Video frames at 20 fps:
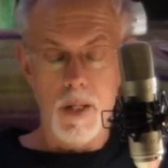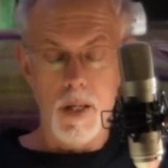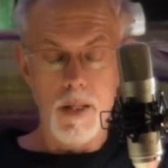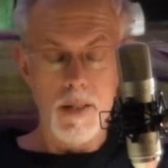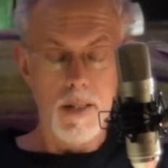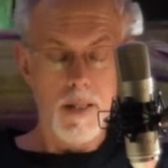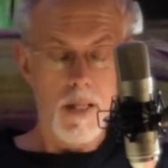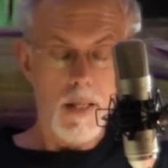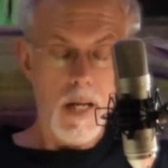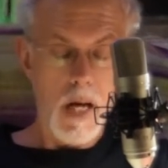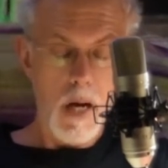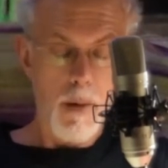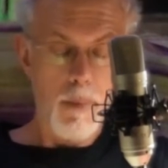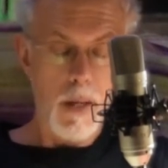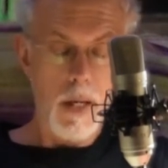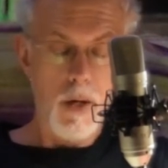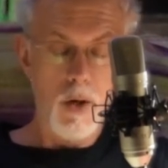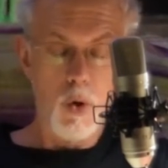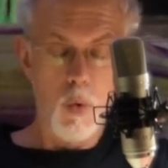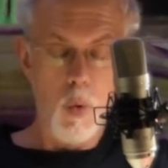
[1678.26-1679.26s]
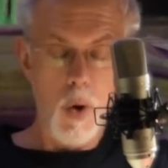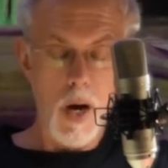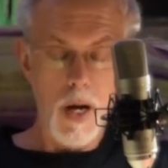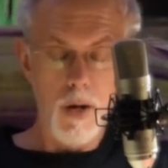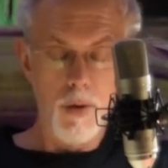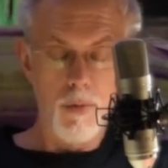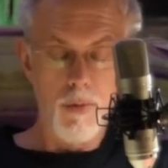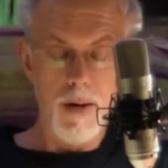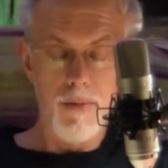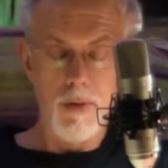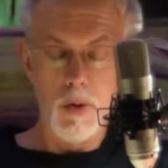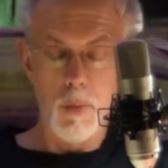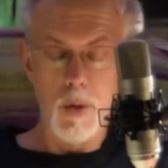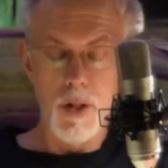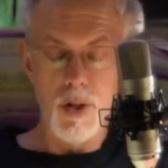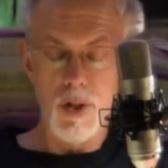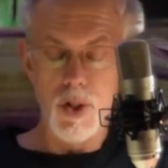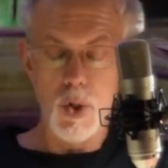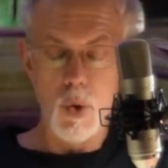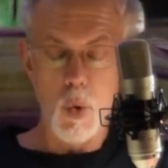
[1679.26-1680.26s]
and sit down by your quiet river
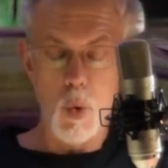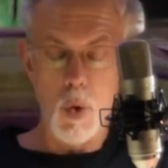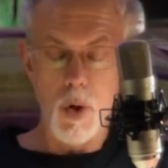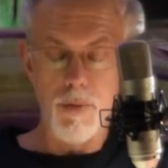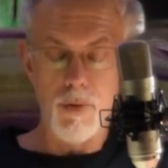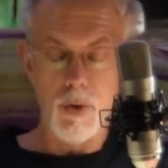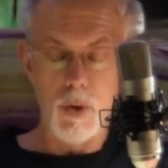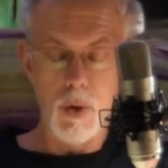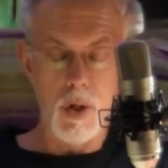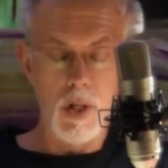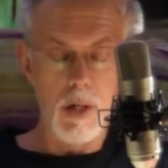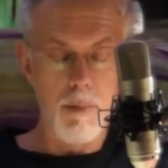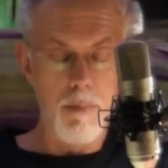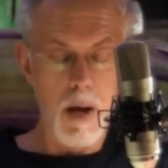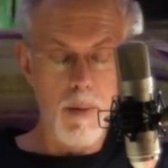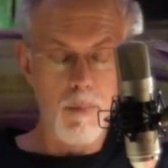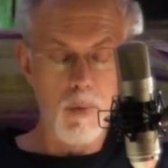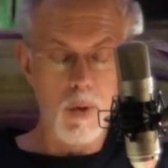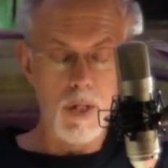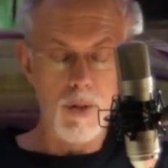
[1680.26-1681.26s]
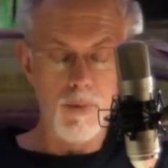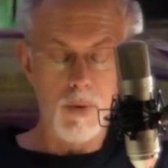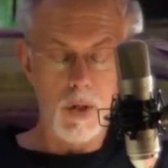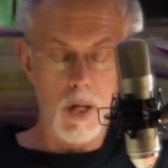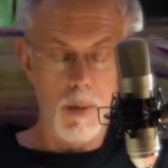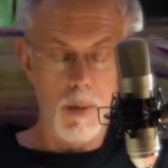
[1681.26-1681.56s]
with a store of goodly memories for